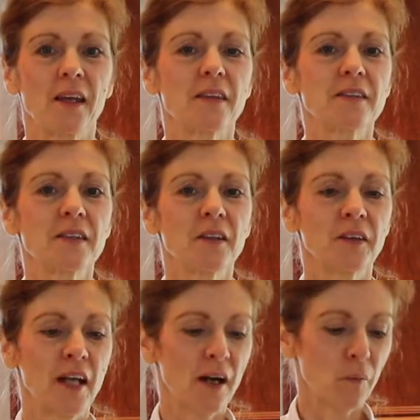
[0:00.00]
So
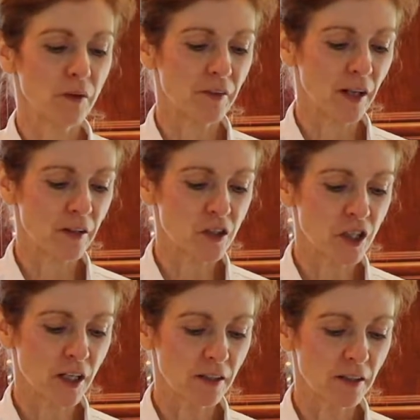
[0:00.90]
now we've got our
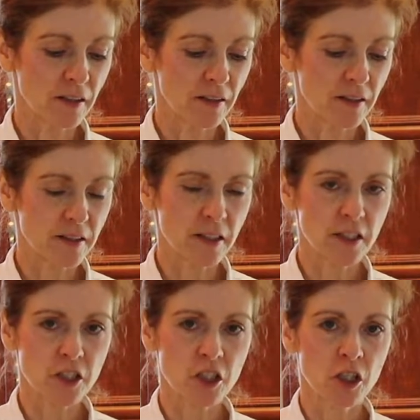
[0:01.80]
chocolate in the
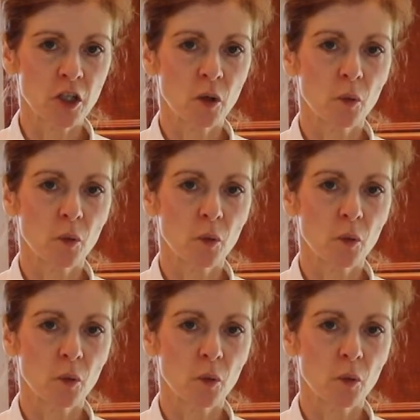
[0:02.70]
dish.